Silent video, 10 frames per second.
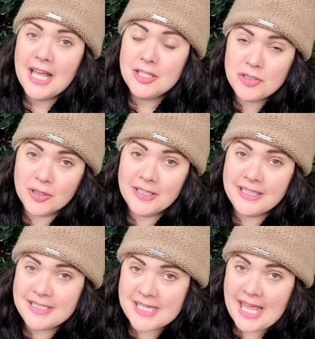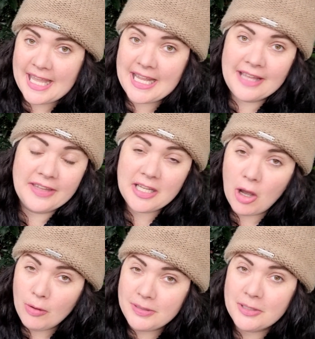during the day, and they
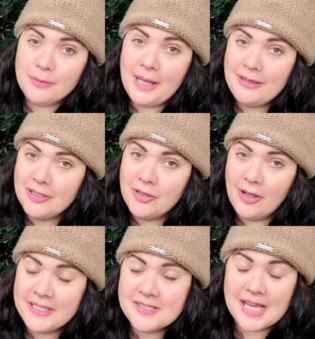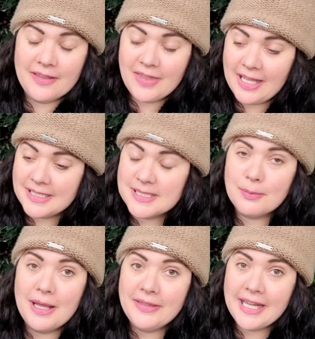only come out at night, and that is
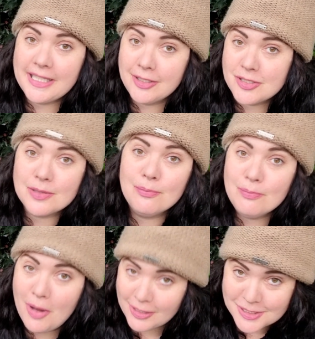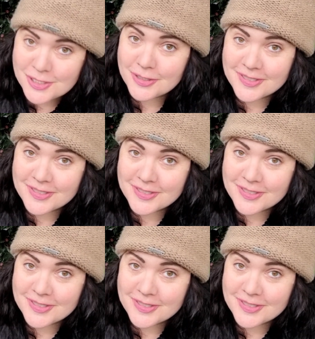when they can demolish your